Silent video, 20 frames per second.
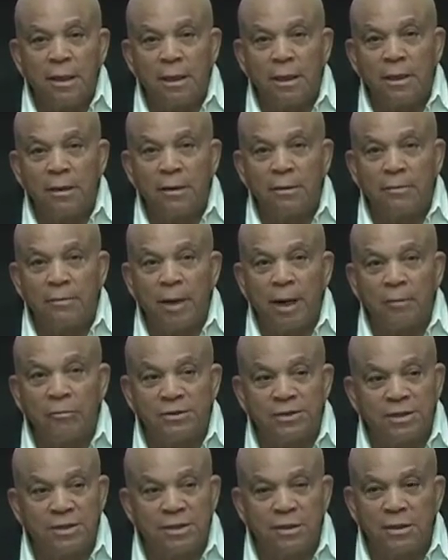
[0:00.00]
I
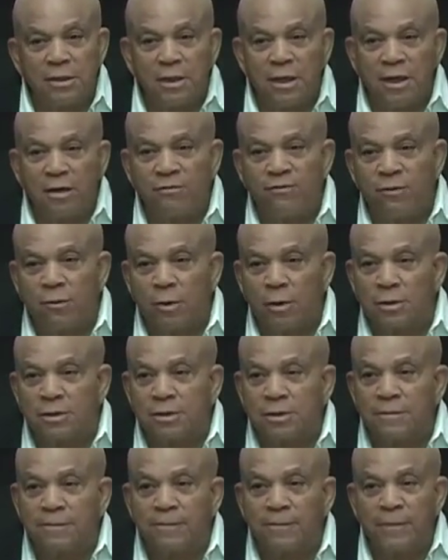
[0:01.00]
was still in the Air
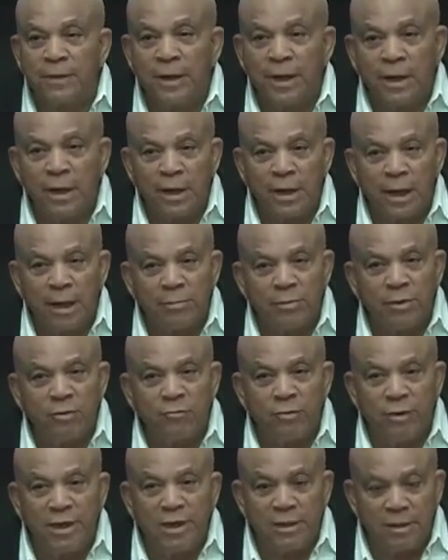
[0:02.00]
Force, I happened
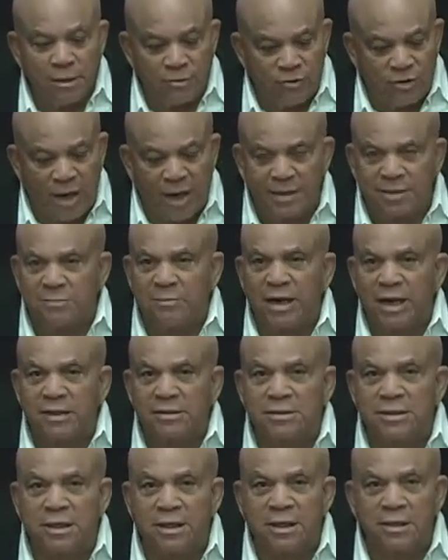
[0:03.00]
to read in a jazz
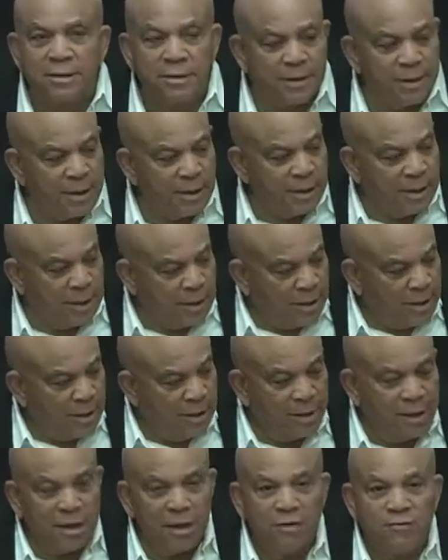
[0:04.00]
magazine
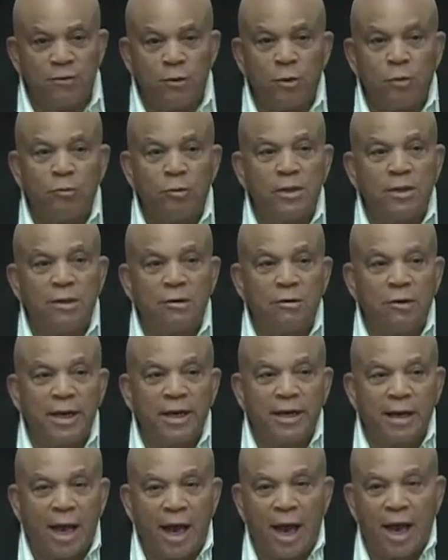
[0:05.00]
an interview with the
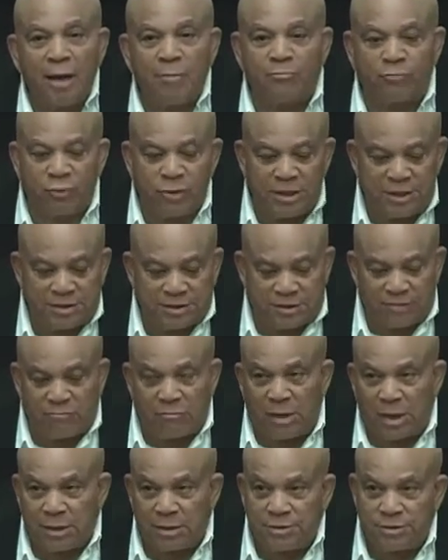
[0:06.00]
great high priest
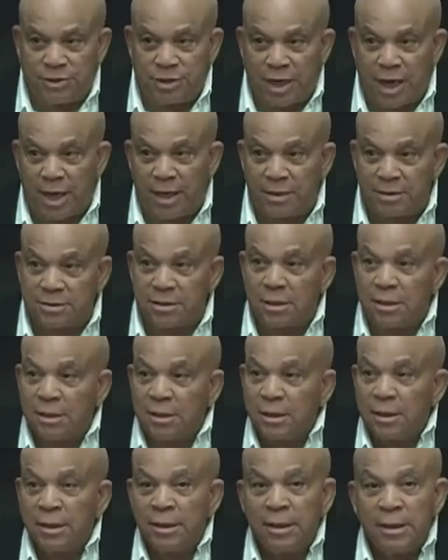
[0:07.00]
of modern jazz,
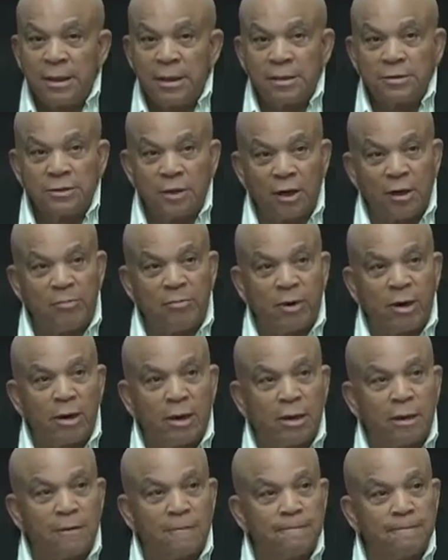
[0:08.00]
Charlie
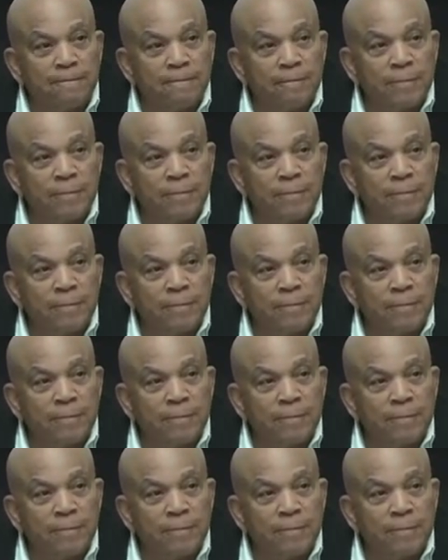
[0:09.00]
Parker.